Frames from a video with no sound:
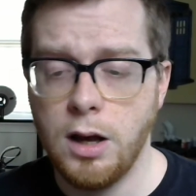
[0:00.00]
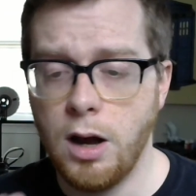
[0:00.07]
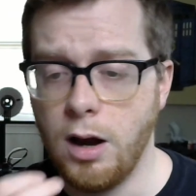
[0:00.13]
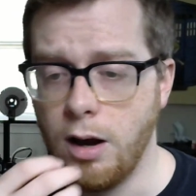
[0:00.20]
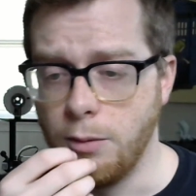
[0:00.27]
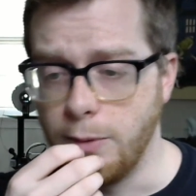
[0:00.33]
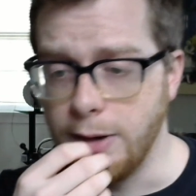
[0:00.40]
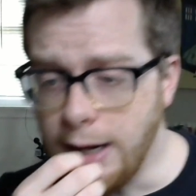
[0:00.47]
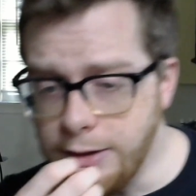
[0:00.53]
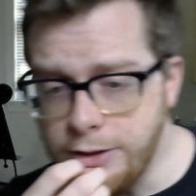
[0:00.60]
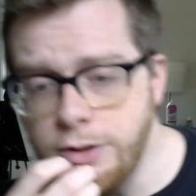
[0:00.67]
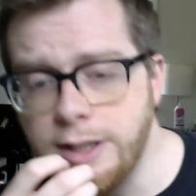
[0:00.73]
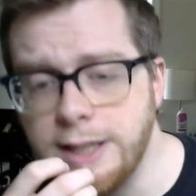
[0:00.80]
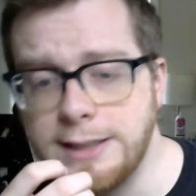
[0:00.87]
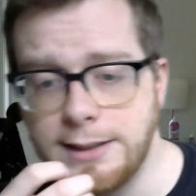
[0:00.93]
Um, when I
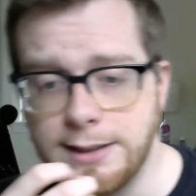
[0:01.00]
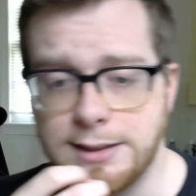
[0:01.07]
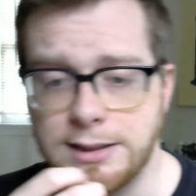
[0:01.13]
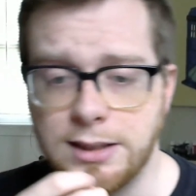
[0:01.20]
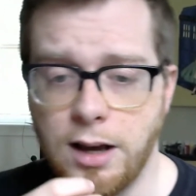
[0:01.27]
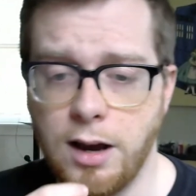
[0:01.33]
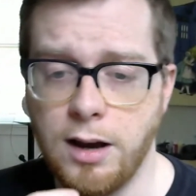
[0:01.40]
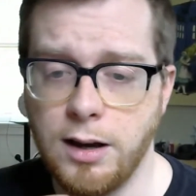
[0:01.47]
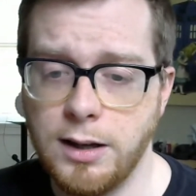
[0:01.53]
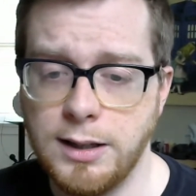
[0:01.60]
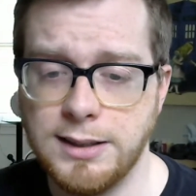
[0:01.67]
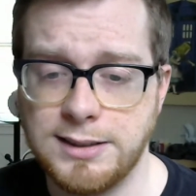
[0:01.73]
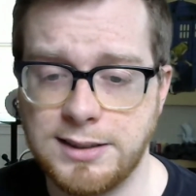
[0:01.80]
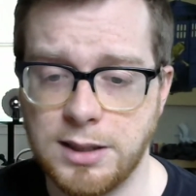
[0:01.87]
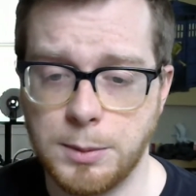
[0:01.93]
do this, this uh,
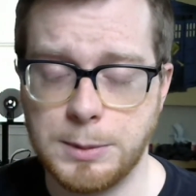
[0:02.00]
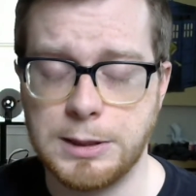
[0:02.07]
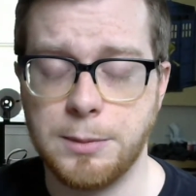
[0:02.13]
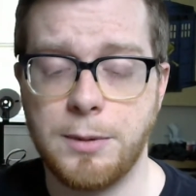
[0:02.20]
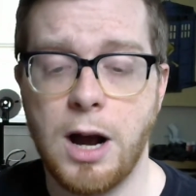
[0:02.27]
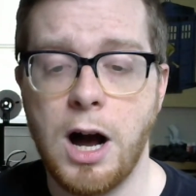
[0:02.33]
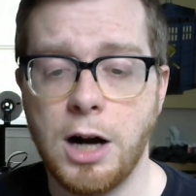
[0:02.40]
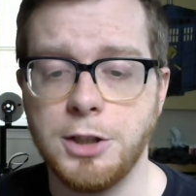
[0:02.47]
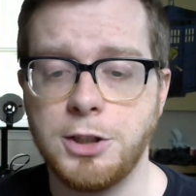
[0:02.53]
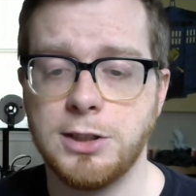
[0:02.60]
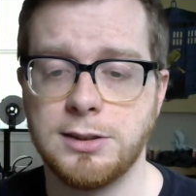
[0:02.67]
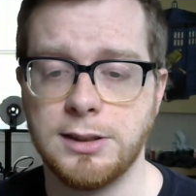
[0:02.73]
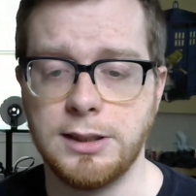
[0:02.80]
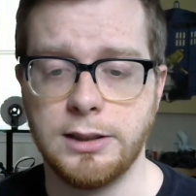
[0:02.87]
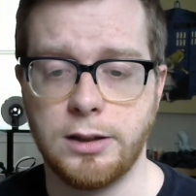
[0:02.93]
is
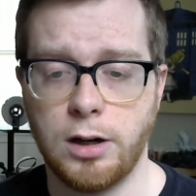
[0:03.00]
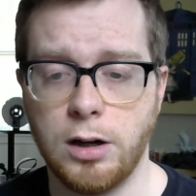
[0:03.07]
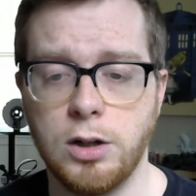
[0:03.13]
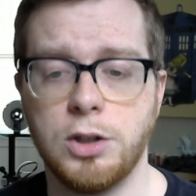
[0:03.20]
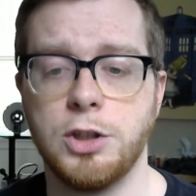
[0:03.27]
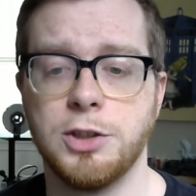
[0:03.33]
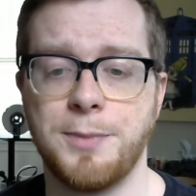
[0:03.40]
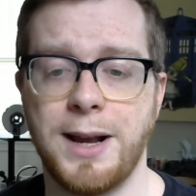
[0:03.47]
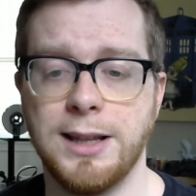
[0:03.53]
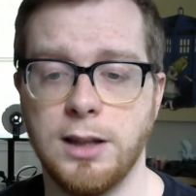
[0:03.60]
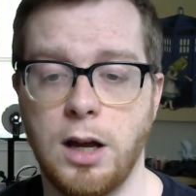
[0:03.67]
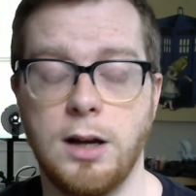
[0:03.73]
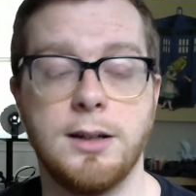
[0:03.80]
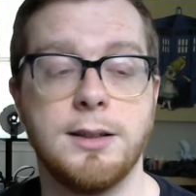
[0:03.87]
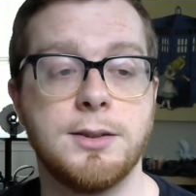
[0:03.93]
subconsciously encourages my
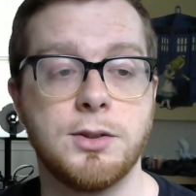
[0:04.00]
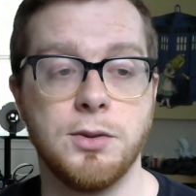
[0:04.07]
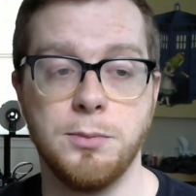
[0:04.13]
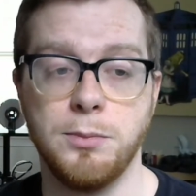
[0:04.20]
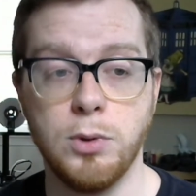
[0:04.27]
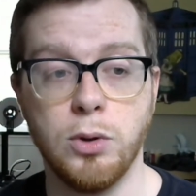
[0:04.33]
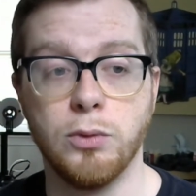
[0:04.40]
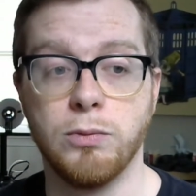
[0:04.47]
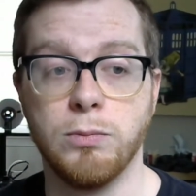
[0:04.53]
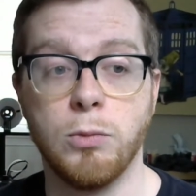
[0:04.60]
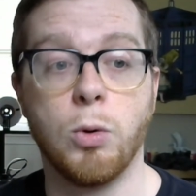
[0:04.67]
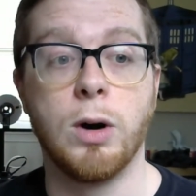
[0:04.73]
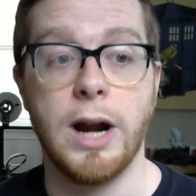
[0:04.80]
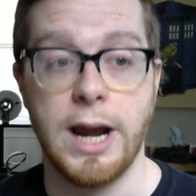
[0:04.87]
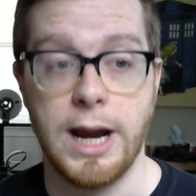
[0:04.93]
lungs to move
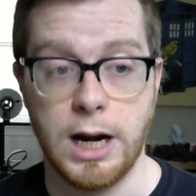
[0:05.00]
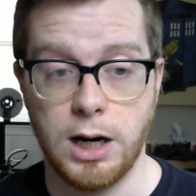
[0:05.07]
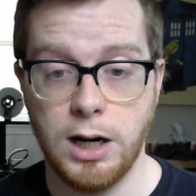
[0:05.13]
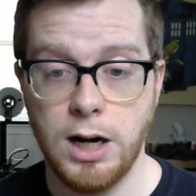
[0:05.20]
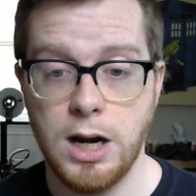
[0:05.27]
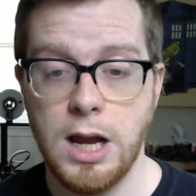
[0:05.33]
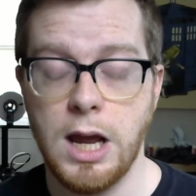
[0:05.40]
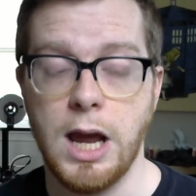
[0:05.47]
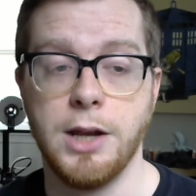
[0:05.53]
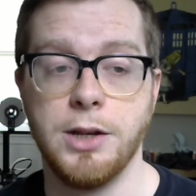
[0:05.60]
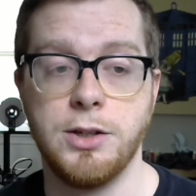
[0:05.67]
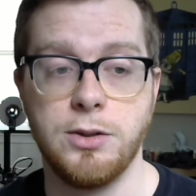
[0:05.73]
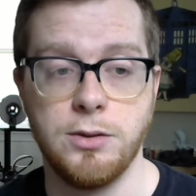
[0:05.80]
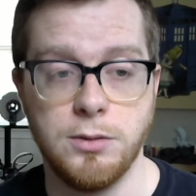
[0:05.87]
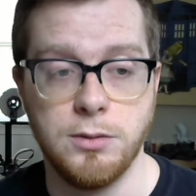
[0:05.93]
more air and
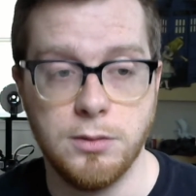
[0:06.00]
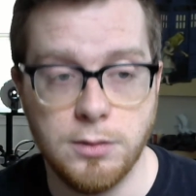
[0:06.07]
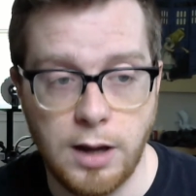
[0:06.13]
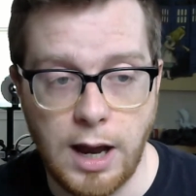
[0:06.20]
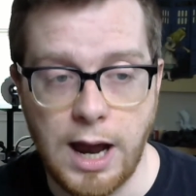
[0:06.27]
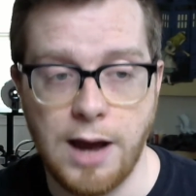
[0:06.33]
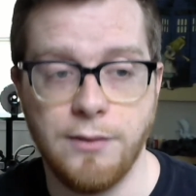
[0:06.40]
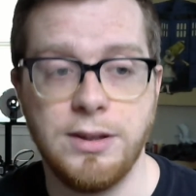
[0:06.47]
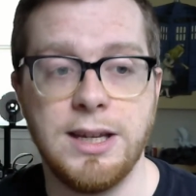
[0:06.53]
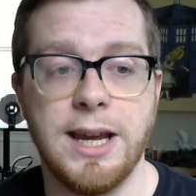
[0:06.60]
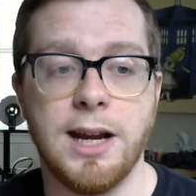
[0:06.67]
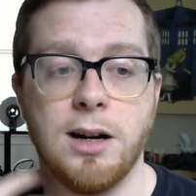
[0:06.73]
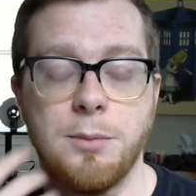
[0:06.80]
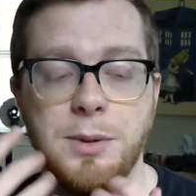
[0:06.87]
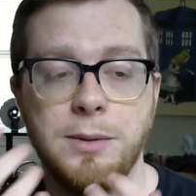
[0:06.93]
to have the
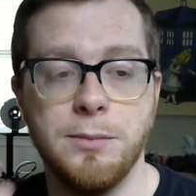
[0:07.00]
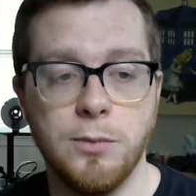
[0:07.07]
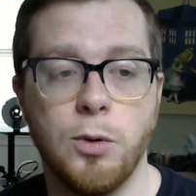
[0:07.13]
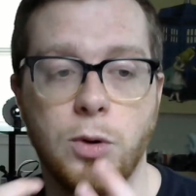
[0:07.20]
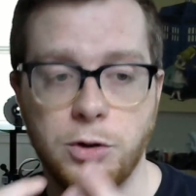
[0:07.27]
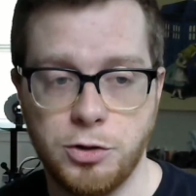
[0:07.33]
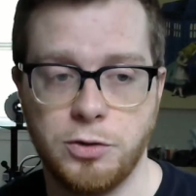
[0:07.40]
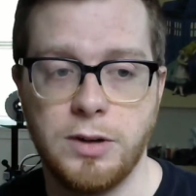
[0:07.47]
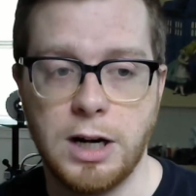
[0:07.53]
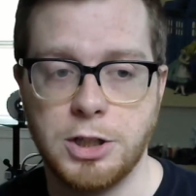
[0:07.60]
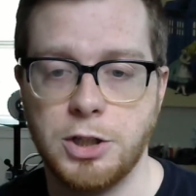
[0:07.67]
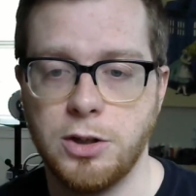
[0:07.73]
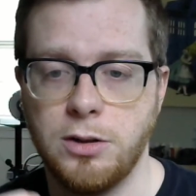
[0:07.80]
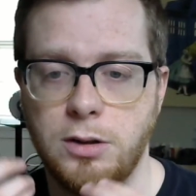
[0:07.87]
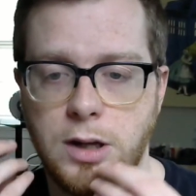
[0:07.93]
air be more
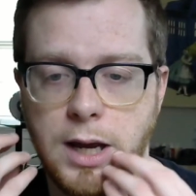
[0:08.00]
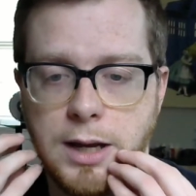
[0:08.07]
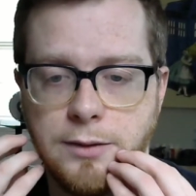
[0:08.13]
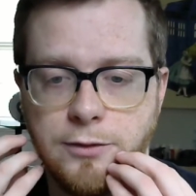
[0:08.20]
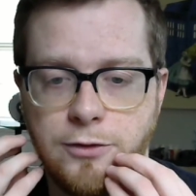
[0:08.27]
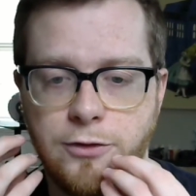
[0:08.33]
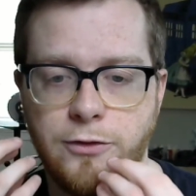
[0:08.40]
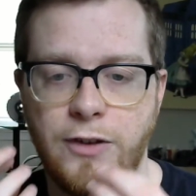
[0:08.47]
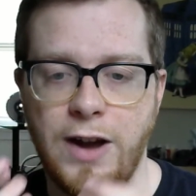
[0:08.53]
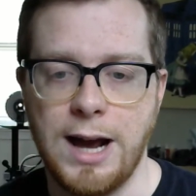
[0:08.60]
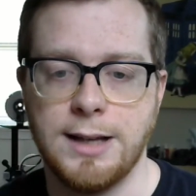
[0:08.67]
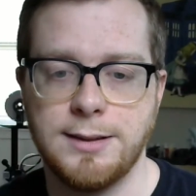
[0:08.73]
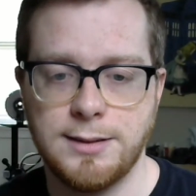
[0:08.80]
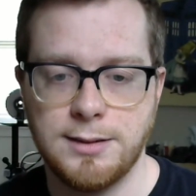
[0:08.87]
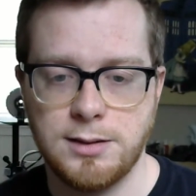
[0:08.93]
directional and
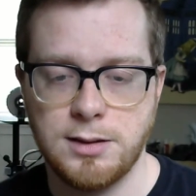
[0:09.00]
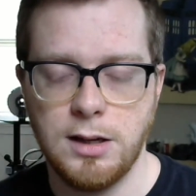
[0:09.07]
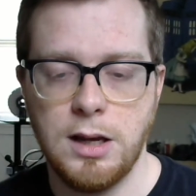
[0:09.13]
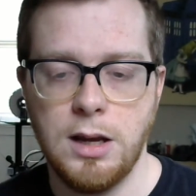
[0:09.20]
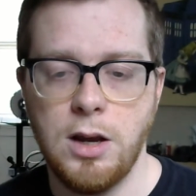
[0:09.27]
fast.